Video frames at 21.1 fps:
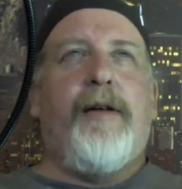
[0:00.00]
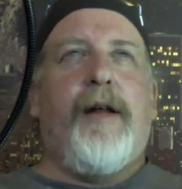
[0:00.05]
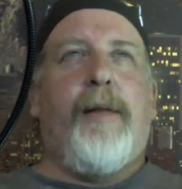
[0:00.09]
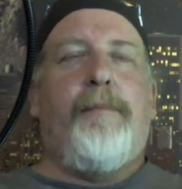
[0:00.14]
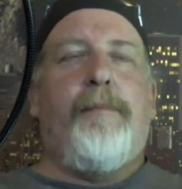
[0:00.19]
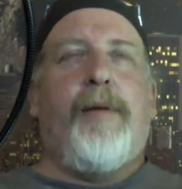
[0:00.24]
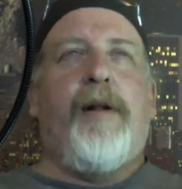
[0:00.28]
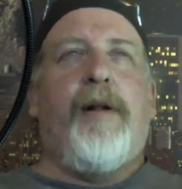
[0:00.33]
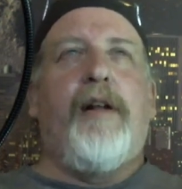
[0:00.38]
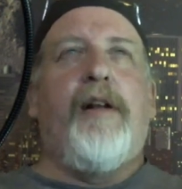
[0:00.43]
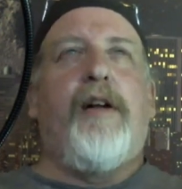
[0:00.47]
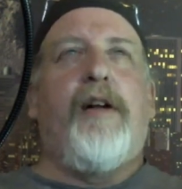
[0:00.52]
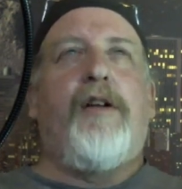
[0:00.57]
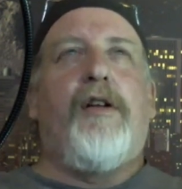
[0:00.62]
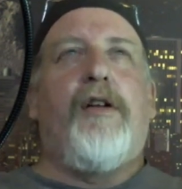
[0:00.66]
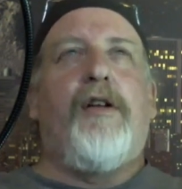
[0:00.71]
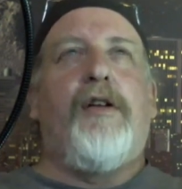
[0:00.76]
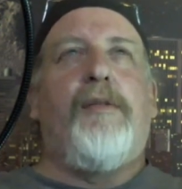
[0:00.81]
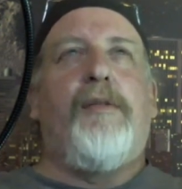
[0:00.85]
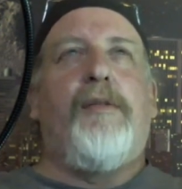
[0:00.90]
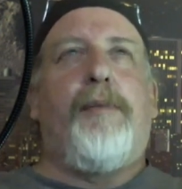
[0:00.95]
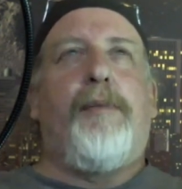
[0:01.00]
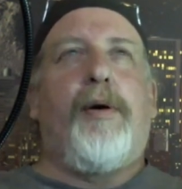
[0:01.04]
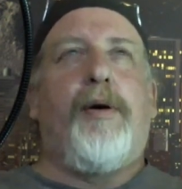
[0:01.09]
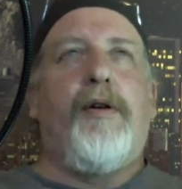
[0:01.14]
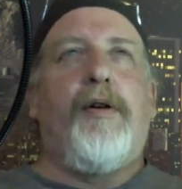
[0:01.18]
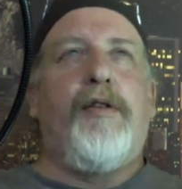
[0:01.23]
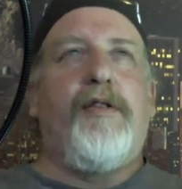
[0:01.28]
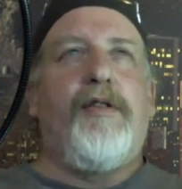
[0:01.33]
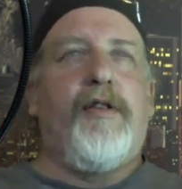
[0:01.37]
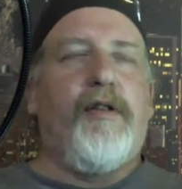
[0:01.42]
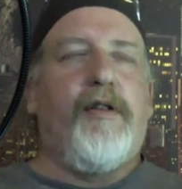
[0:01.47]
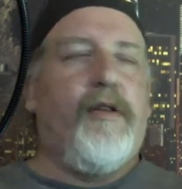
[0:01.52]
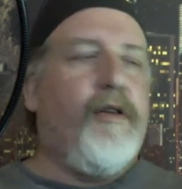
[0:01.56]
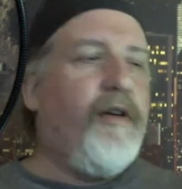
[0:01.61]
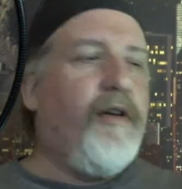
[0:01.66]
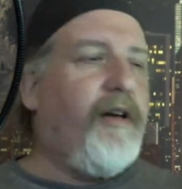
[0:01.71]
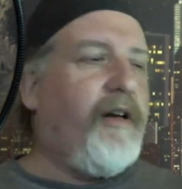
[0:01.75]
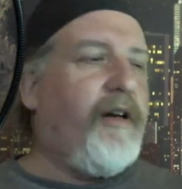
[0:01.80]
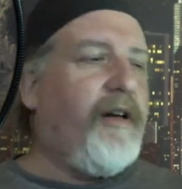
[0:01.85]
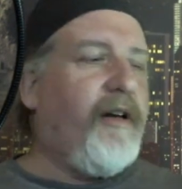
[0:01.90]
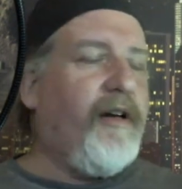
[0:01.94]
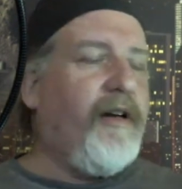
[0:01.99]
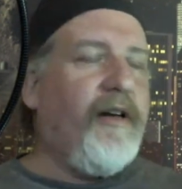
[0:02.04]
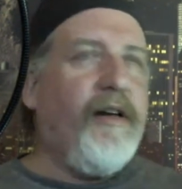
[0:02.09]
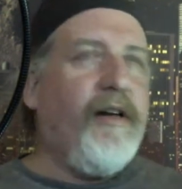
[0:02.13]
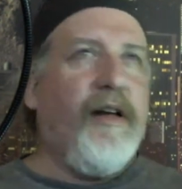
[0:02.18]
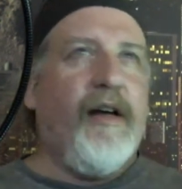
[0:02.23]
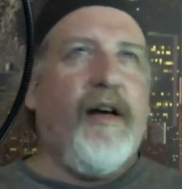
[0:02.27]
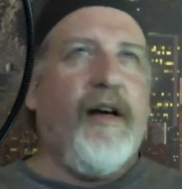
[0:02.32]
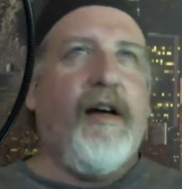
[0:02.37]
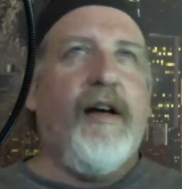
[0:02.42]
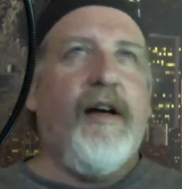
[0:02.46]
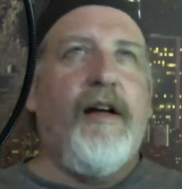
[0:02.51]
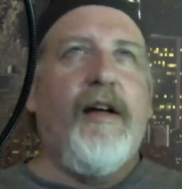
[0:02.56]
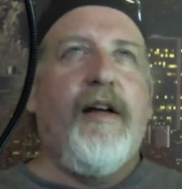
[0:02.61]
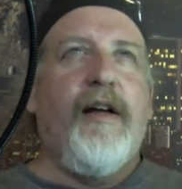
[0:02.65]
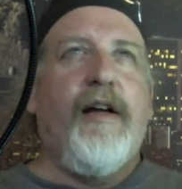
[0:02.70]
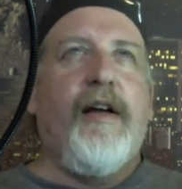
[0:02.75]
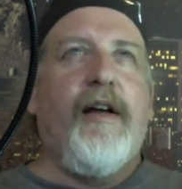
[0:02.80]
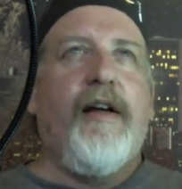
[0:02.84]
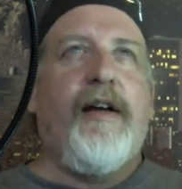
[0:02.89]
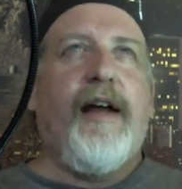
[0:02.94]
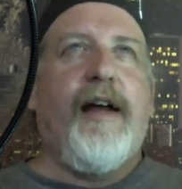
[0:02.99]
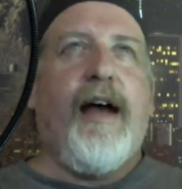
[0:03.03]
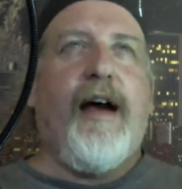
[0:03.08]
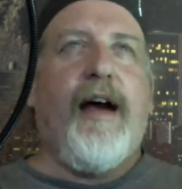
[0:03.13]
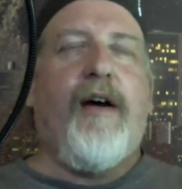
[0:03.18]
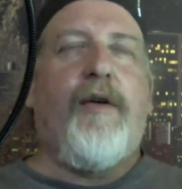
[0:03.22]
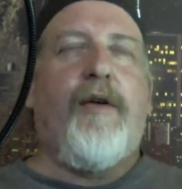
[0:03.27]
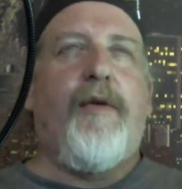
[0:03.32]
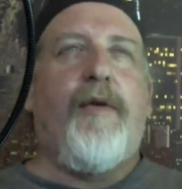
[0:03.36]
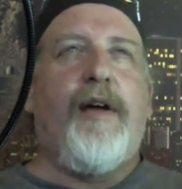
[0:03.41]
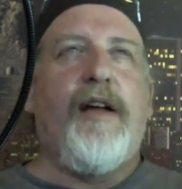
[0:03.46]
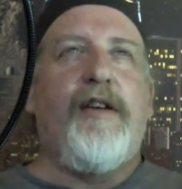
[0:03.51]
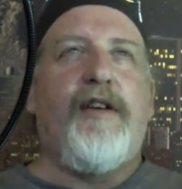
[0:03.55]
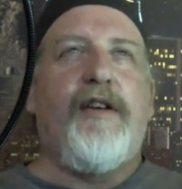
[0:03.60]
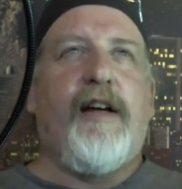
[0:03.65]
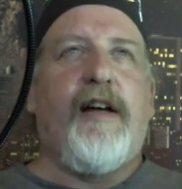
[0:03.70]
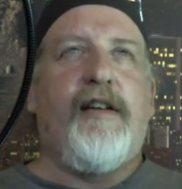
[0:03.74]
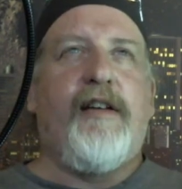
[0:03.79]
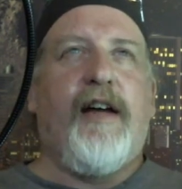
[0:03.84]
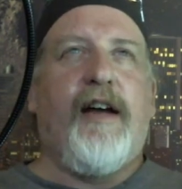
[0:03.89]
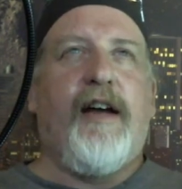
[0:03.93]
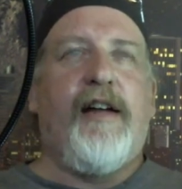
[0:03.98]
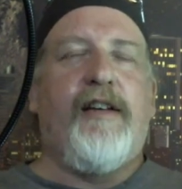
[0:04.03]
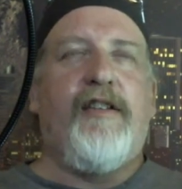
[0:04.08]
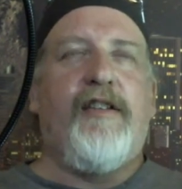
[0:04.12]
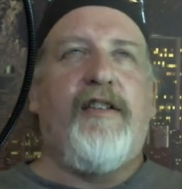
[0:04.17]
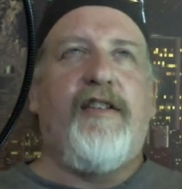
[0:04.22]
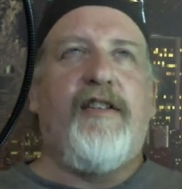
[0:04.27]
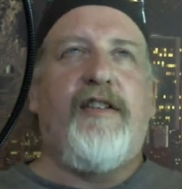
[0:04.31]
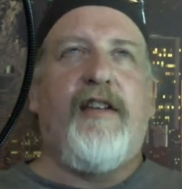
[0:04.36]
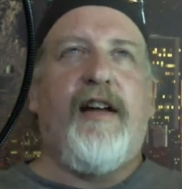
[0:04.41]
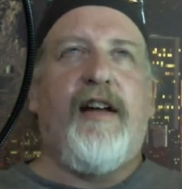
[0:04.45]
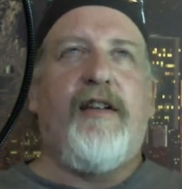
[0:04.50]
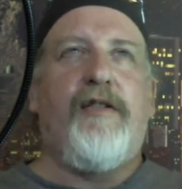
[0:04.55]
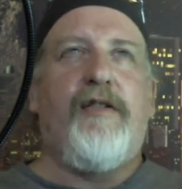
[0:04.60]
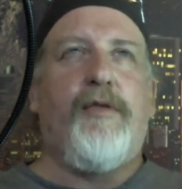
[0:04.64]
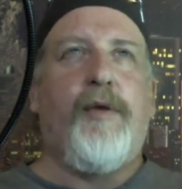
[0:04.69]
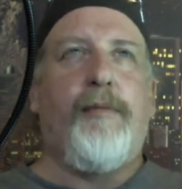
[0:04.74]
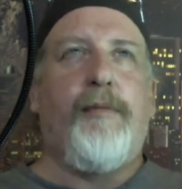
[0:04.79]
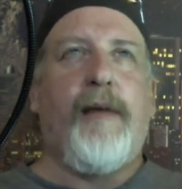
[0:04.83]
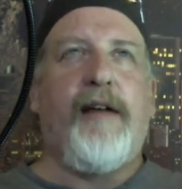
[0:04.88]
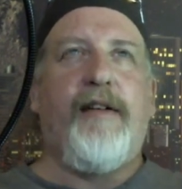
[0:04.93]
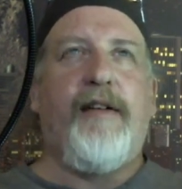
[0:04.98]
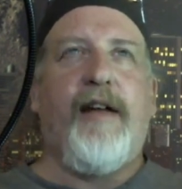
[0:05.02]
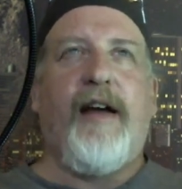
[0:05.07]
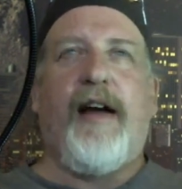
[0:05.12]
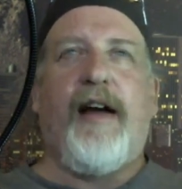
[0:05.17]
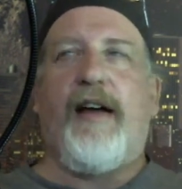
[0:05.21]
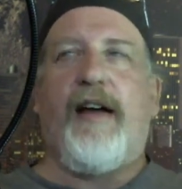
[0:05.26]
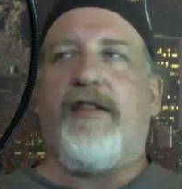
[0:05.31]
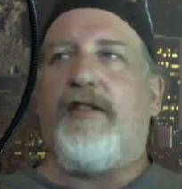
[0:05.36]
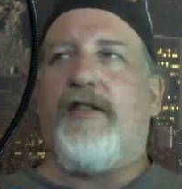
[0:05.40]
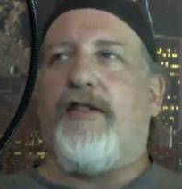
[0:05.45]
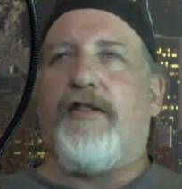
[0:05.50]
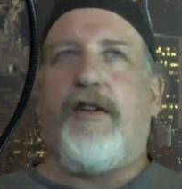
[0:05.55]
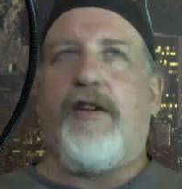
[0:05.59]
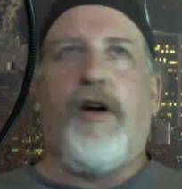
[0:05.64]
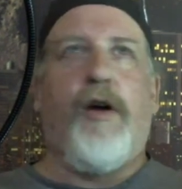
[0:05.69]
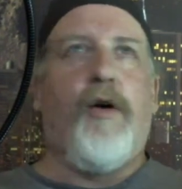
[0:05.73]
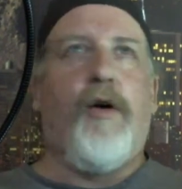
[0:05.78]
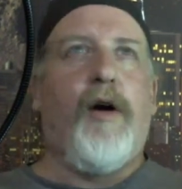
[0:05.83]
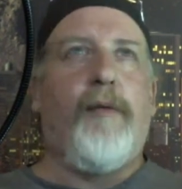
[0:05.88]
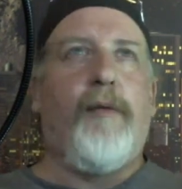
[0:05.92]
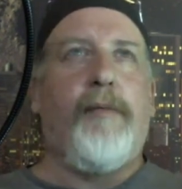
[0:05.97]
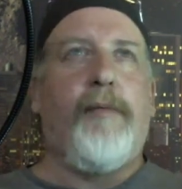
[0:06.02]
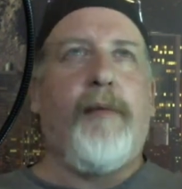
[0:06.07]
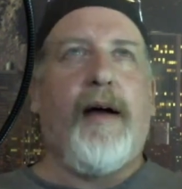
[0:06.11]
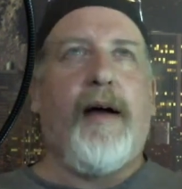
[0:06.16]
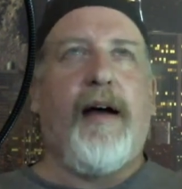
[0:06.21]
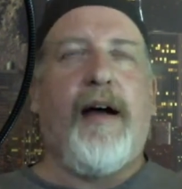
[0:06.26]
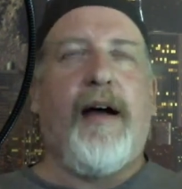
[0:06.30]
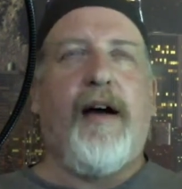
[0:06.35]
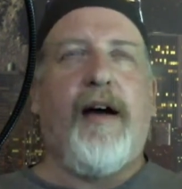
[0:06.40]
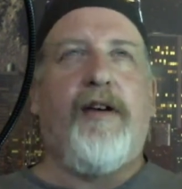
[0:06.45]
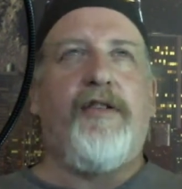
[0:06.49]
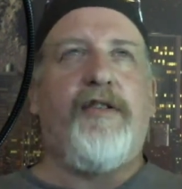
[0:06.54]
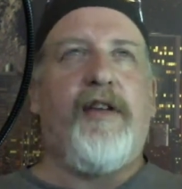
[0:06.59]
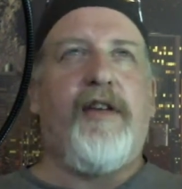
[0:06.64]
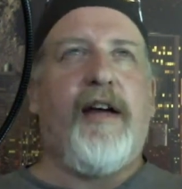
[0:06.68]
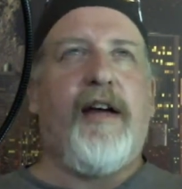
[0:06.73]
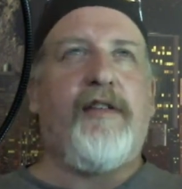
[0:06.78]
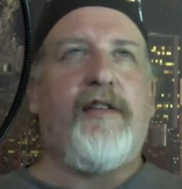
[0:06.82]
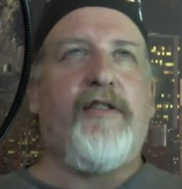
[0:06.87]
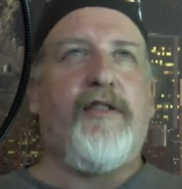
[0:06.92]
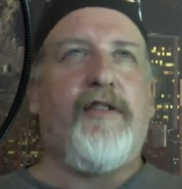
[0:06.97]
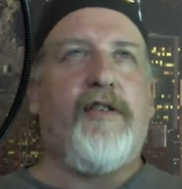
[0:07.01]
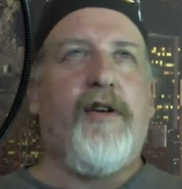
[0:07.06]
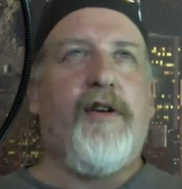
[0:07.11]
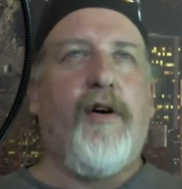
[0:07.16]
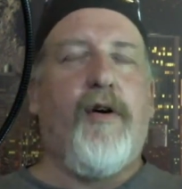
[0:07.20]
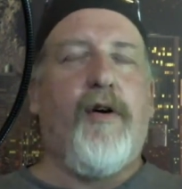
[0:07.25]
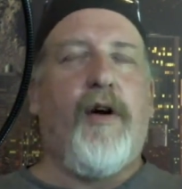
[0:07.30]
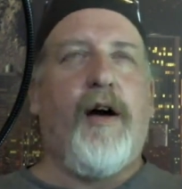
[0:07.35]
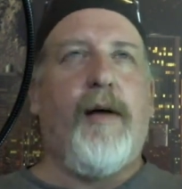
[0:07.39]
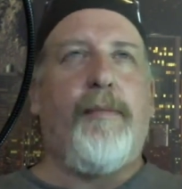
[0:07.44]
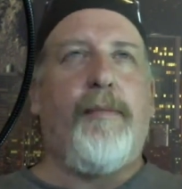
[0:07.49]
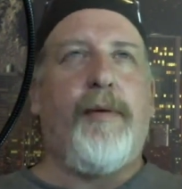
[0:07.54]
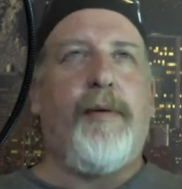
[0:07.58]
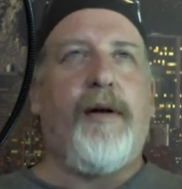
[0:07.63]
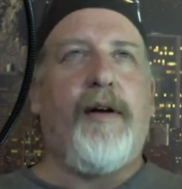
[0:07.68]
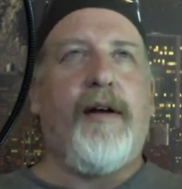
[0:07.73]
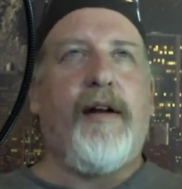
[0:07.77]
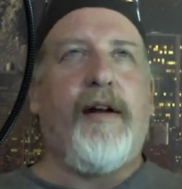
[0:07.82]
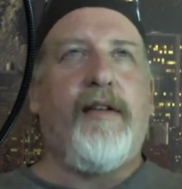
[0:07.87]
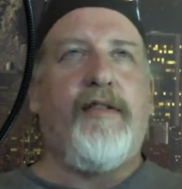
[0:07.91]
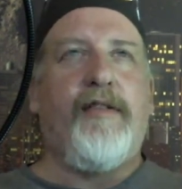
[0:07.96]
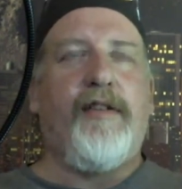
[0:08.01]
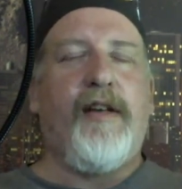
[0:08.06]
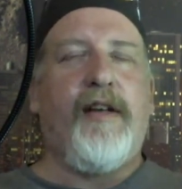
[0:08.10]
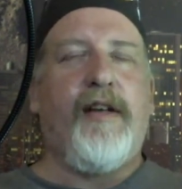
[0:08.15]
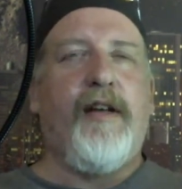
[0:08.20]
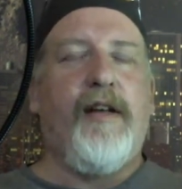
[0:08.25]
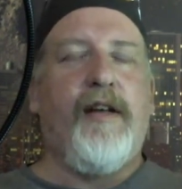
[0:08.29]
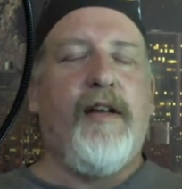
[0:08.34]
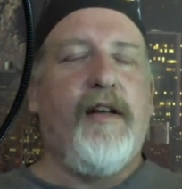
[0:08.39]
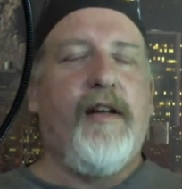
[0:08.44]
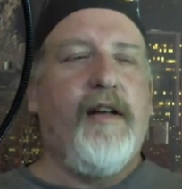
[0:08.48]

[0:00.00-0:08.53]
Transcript: political is personal and the outrage I sense when my taxes go up and my house taxes go up, and then I see